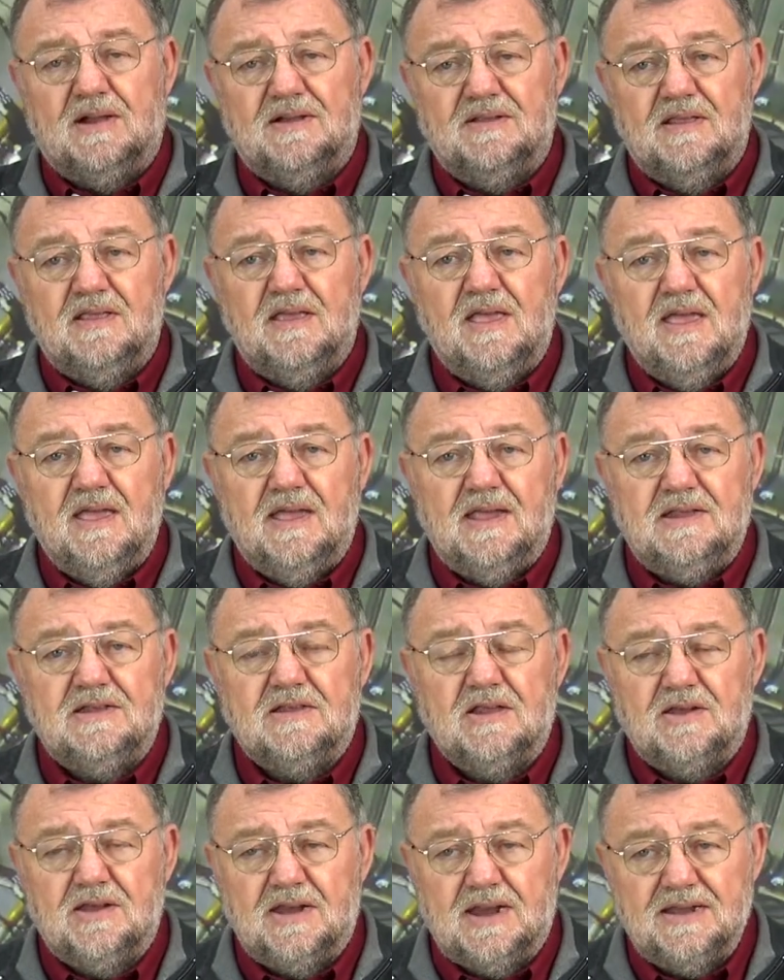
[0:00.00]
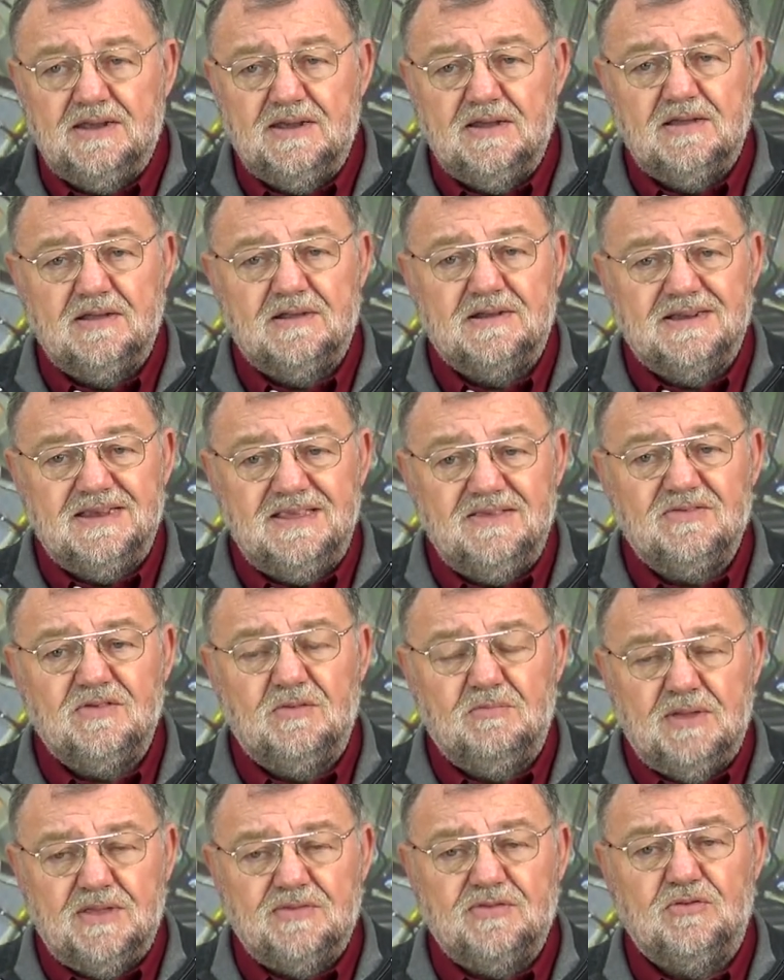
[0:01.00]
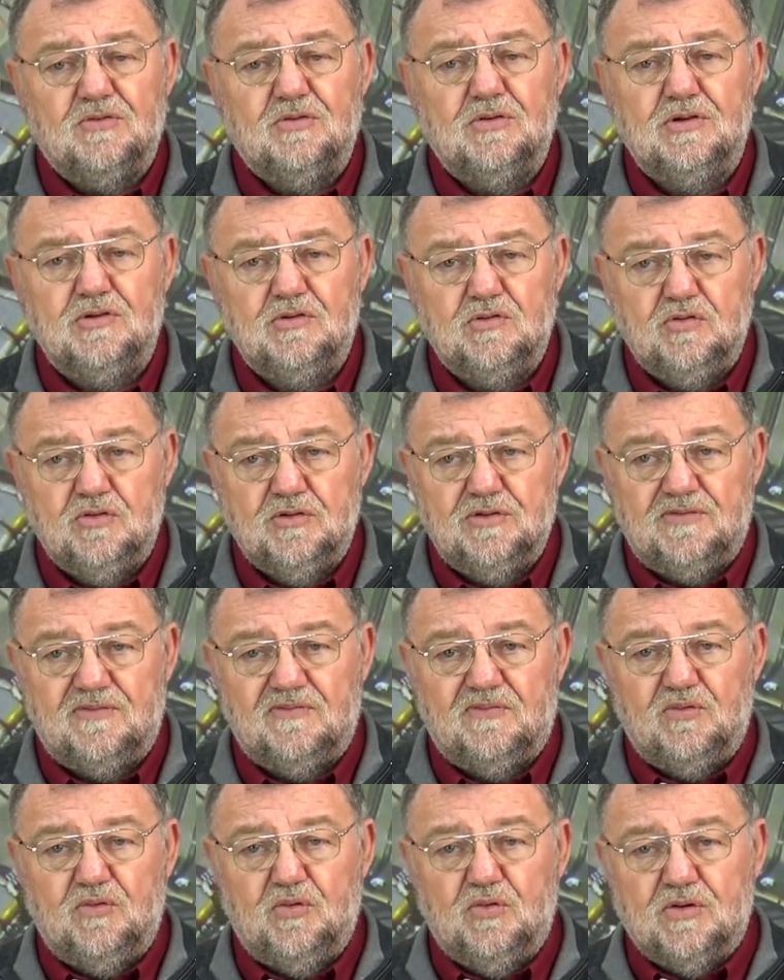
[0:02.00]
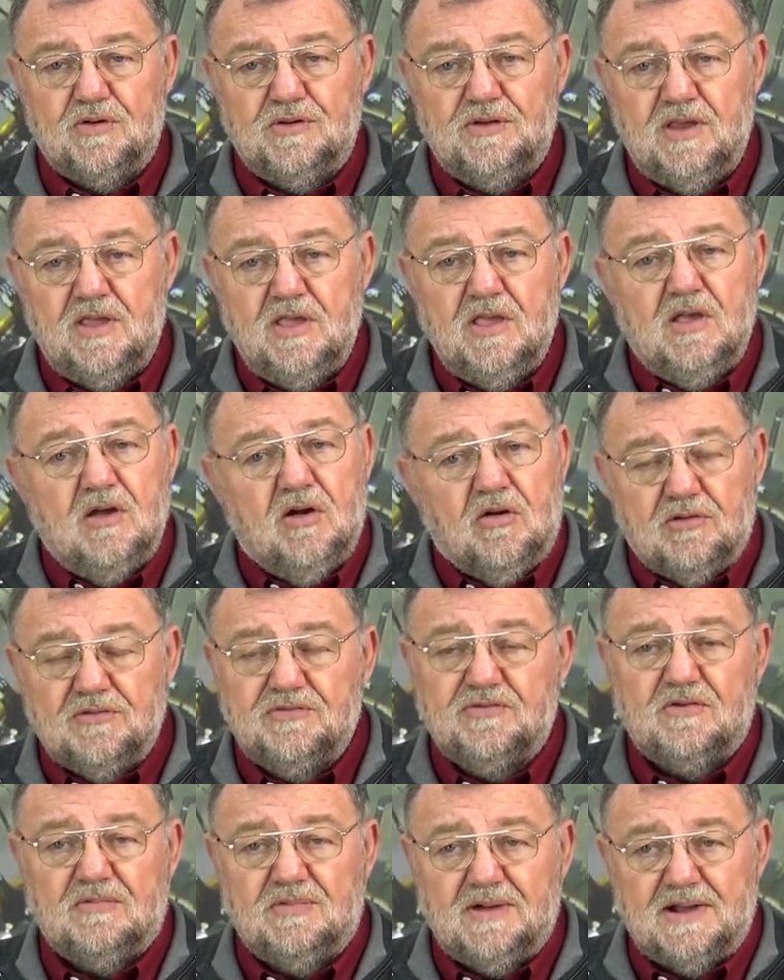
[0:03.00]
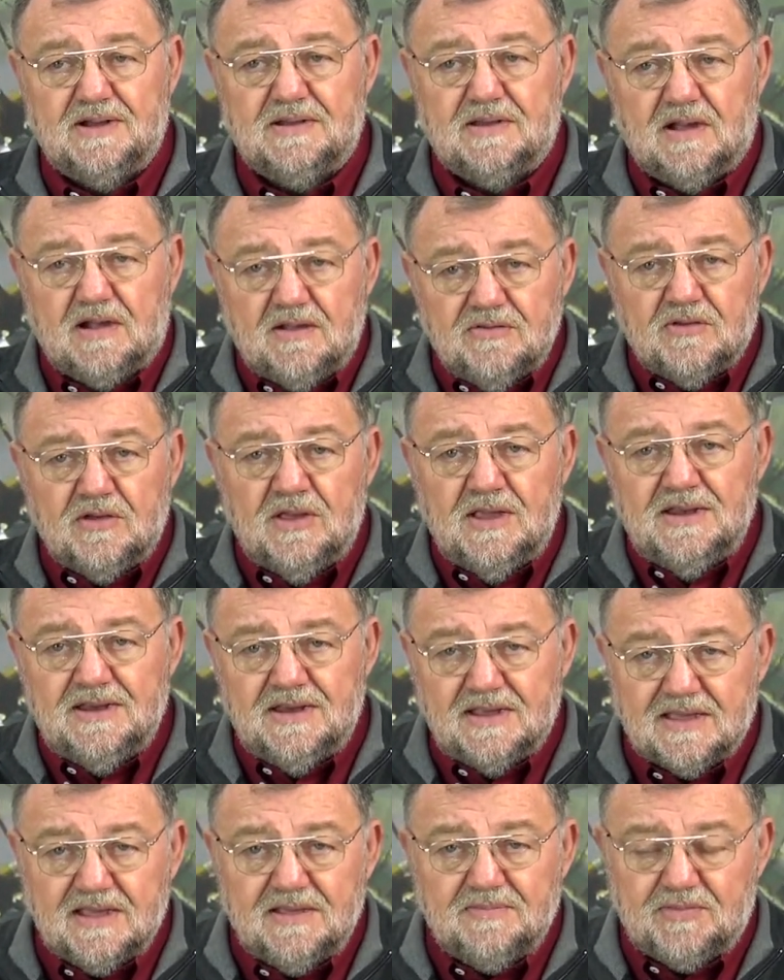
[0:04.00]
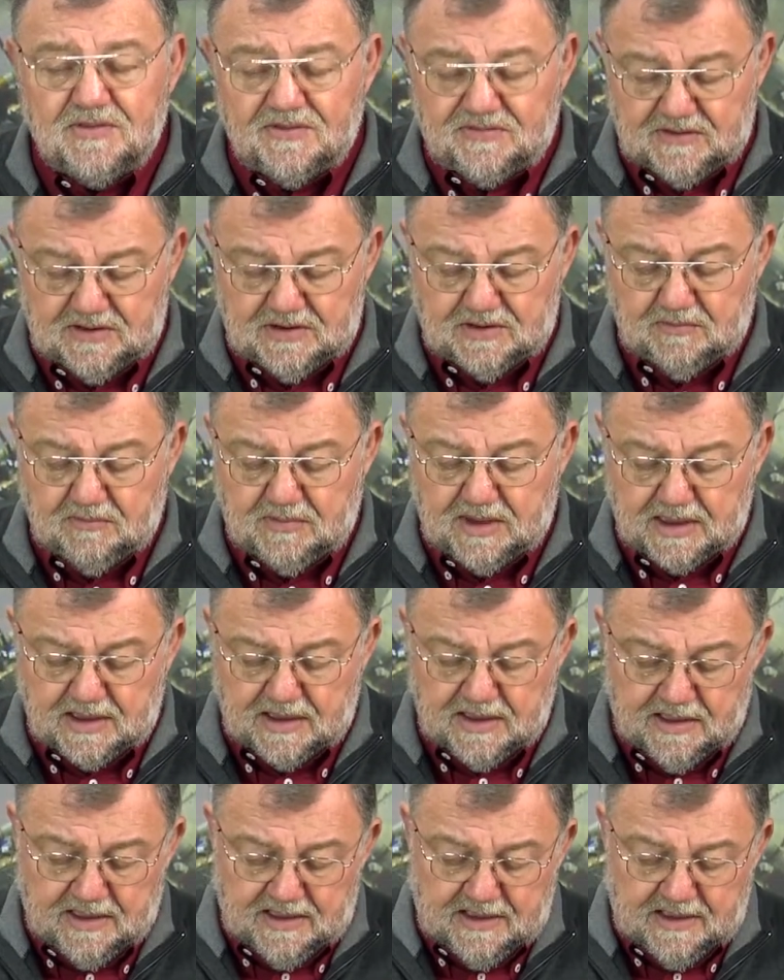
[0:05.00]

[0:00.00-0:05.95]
set the measuring period, I can tell it to do more measurement after another, and so forth.